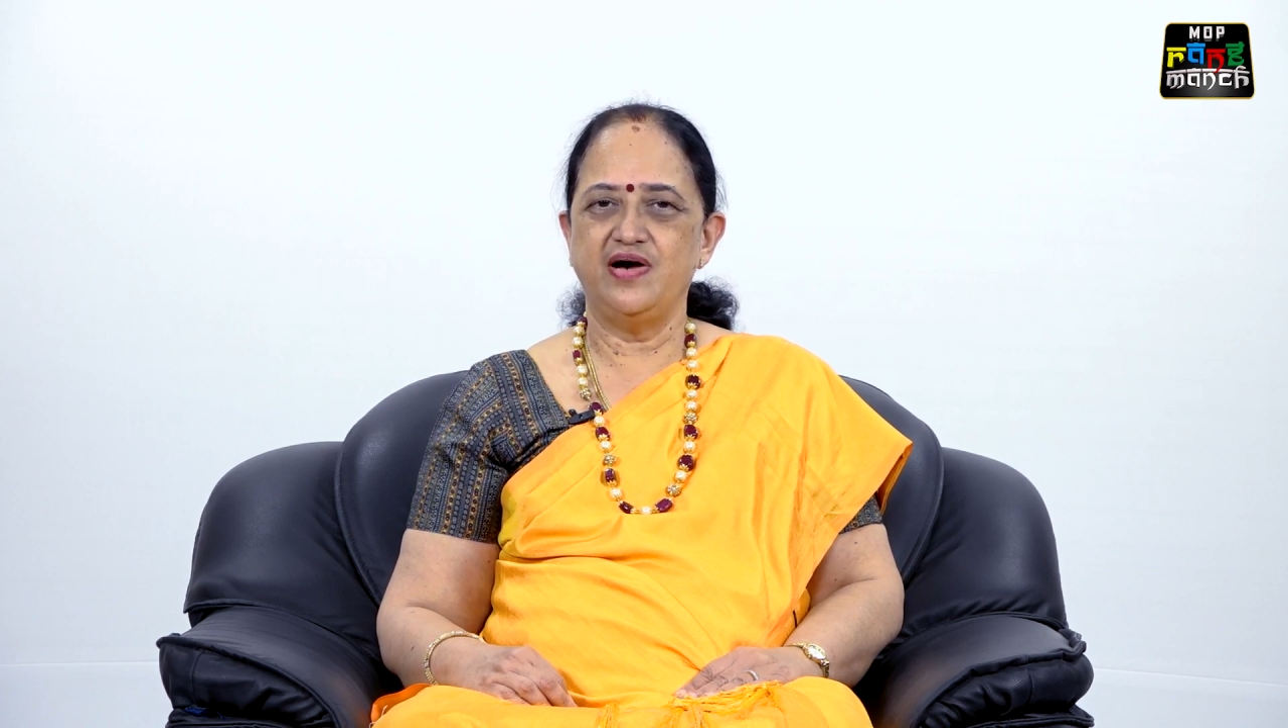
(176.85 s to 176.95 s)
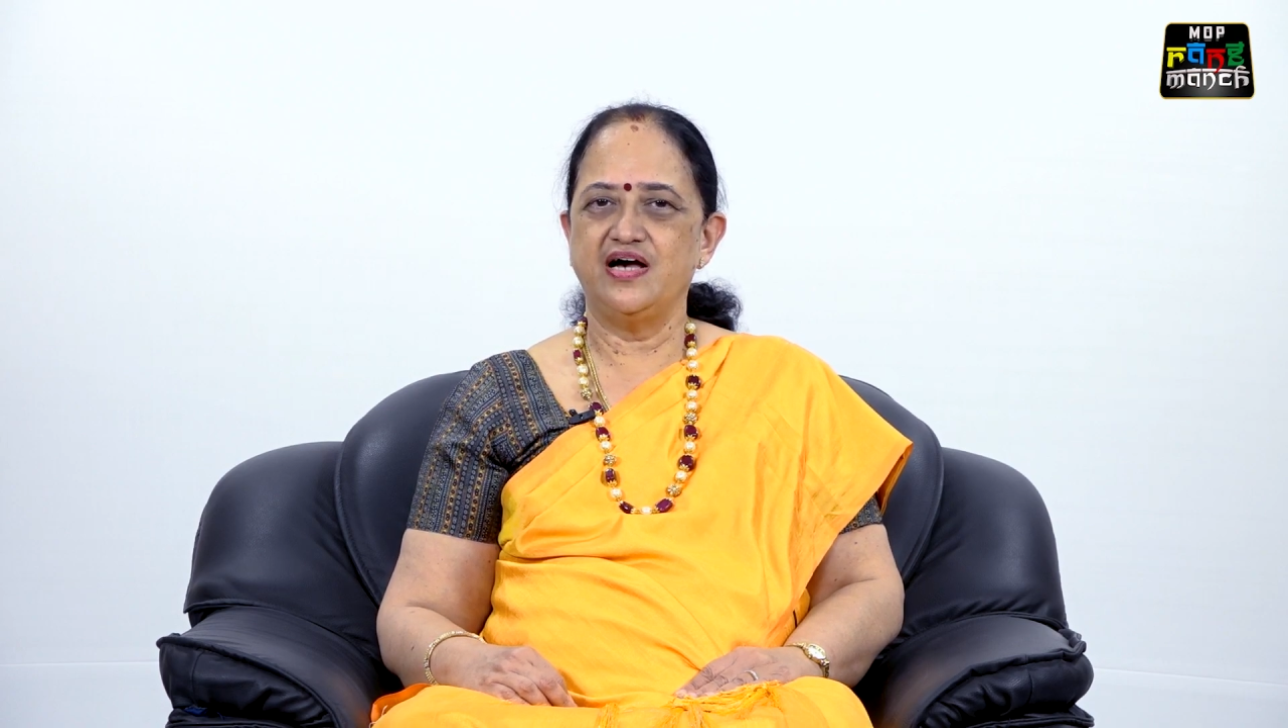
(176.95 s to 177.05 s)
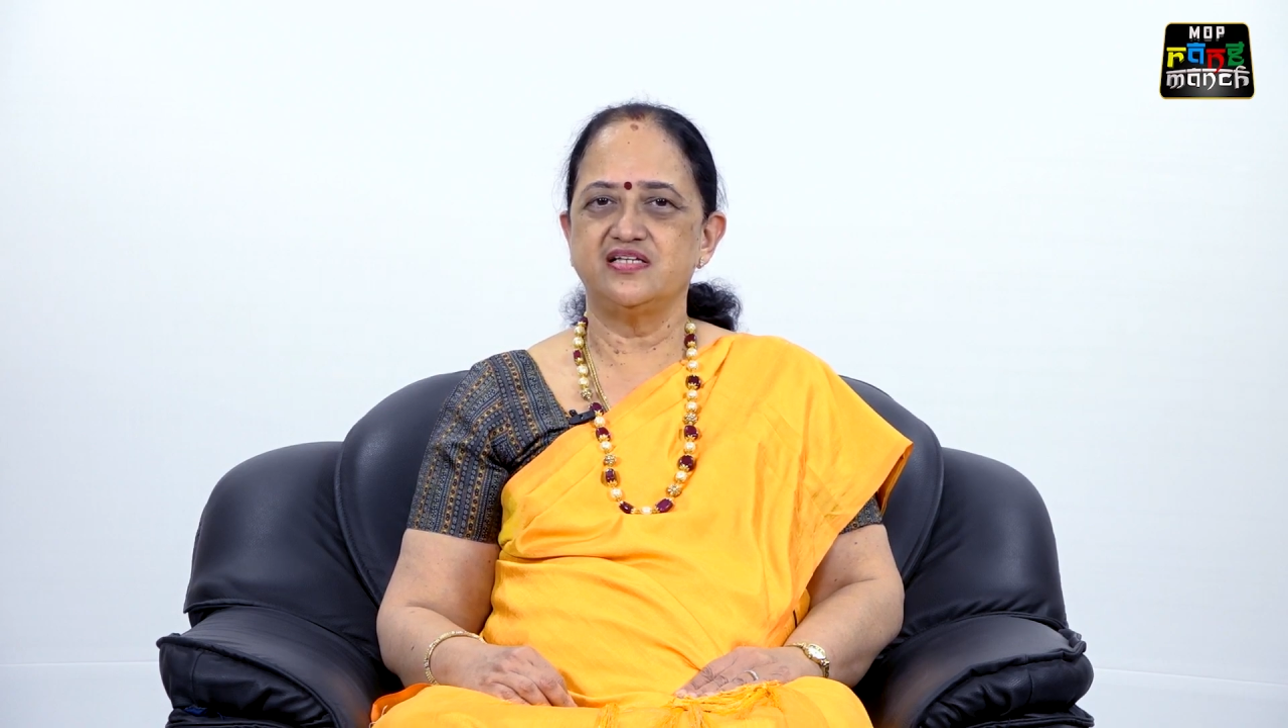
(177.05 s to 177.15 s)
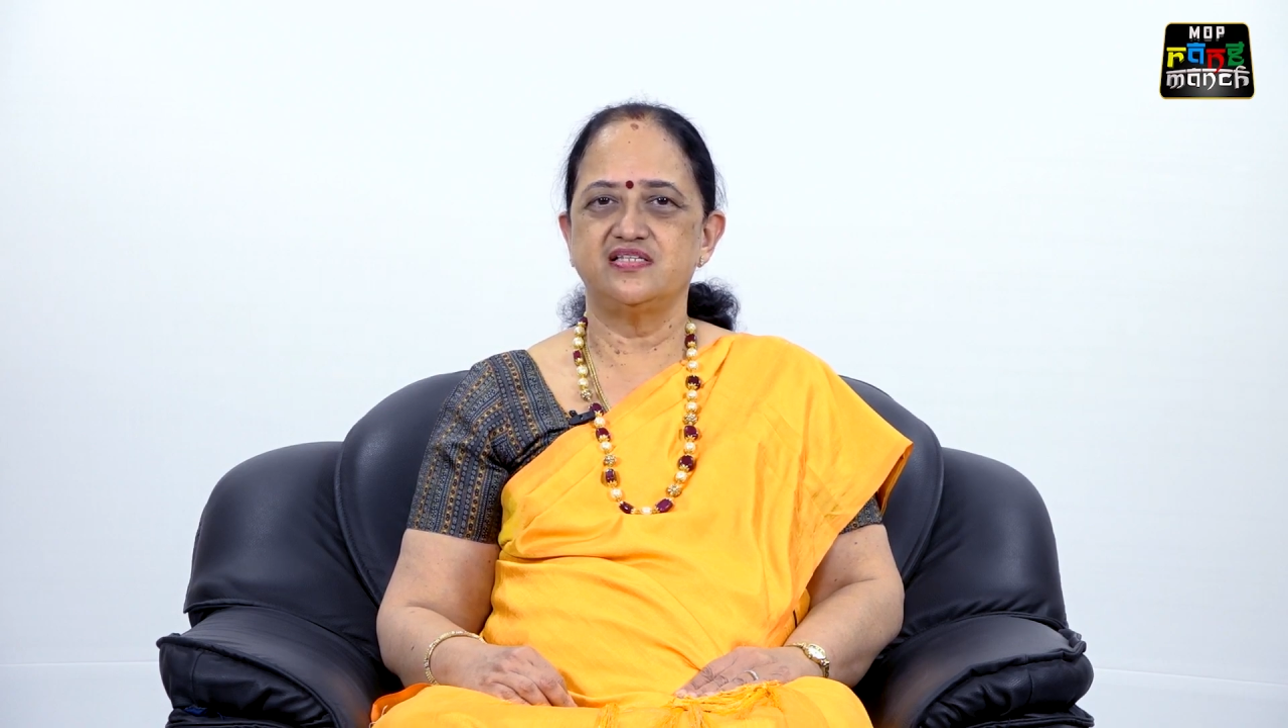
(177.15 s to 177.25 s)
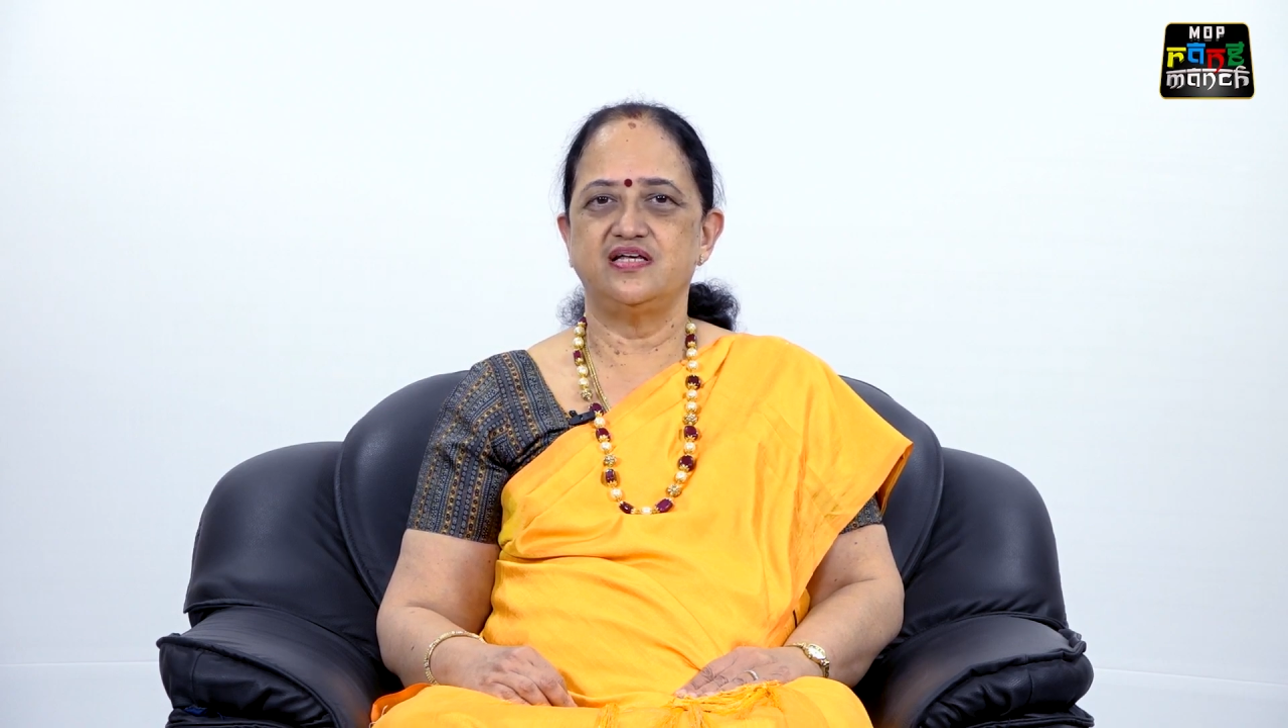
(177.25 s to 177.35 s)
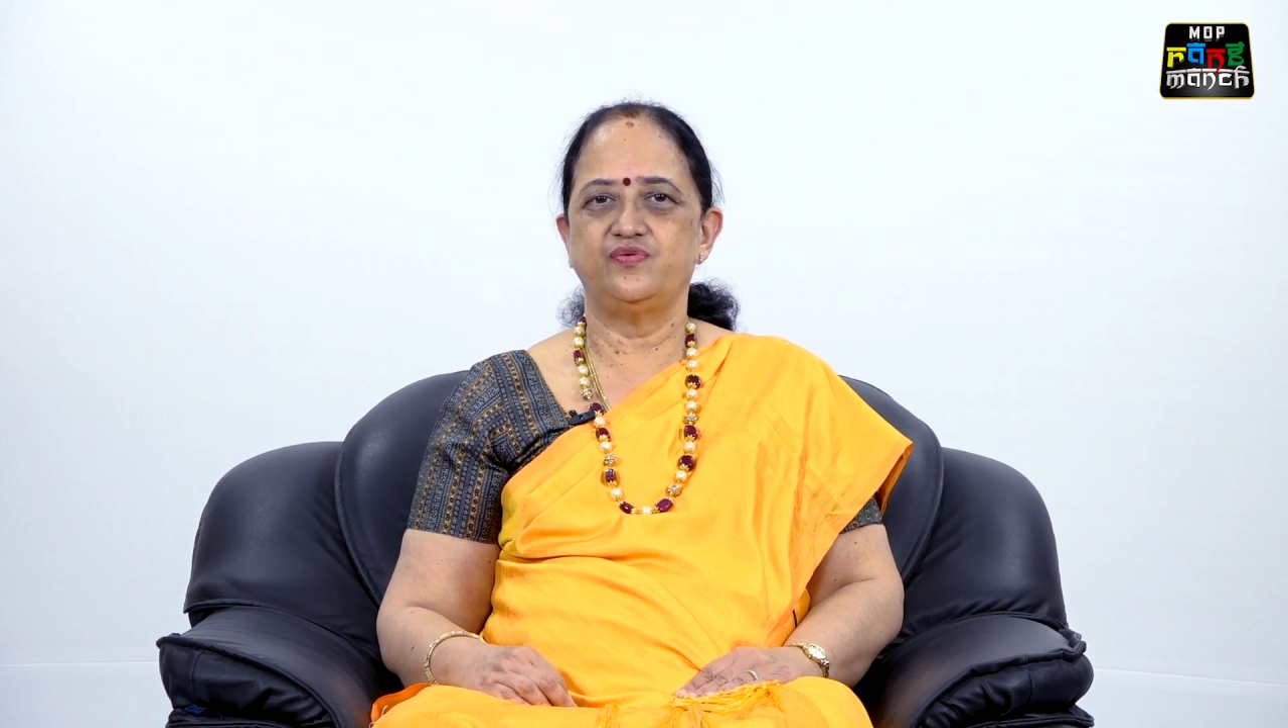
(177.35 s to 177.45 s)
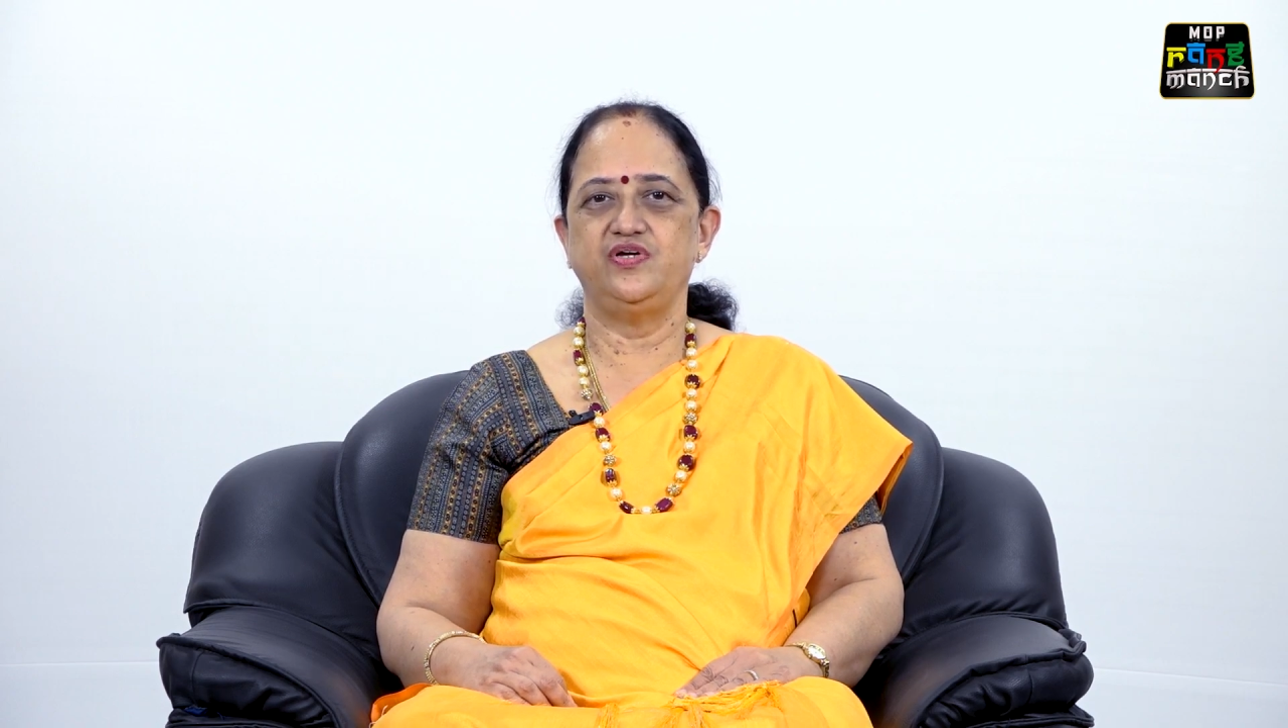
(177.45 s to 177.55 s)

marks that